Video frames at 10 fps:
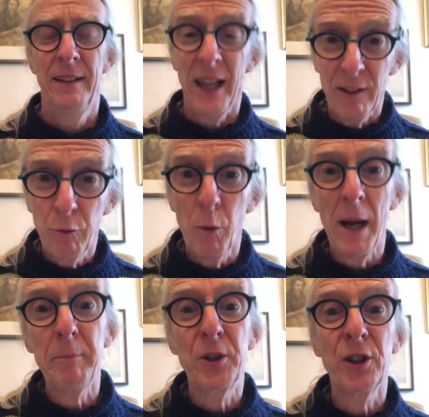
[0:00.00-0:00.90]
They have
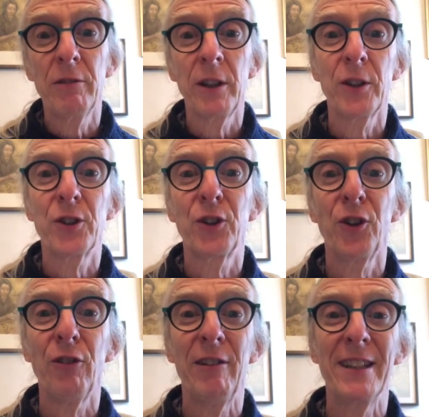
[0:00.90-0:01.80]
wept during the
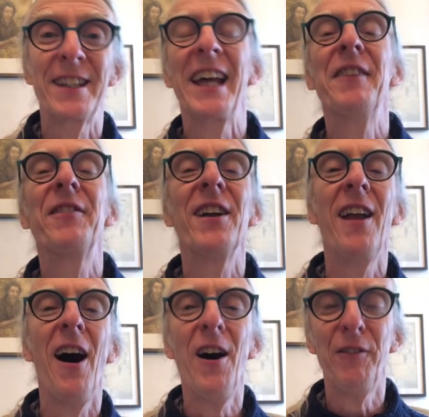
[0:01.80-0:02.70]
stories, they have
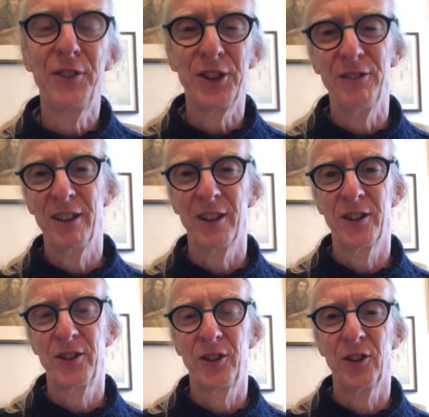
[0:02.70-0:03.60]
laughed during the
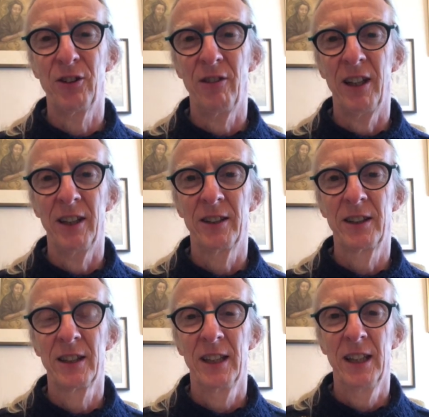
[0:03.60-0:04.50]

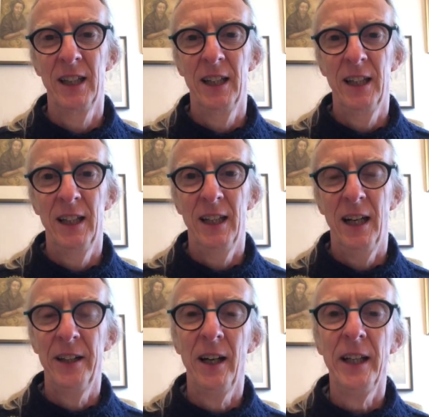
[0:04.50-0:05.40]
stories.
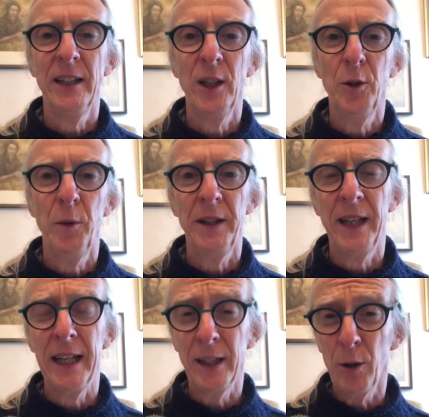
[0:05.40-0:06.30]
And I know when
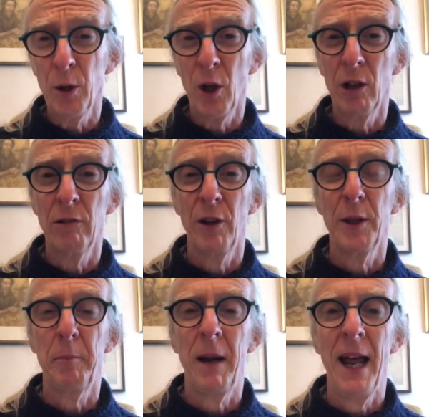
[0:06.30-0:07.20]
they're no longer on
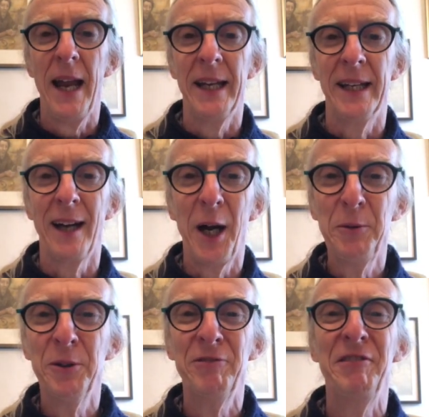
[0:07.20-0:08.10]
the planet, I
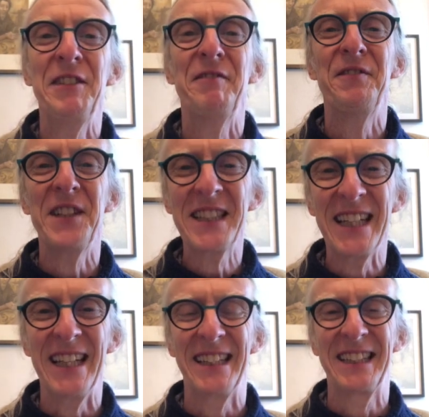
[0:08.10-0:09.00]
will
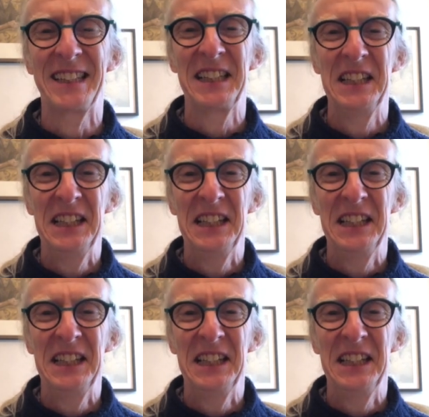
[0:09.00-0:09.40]
revisit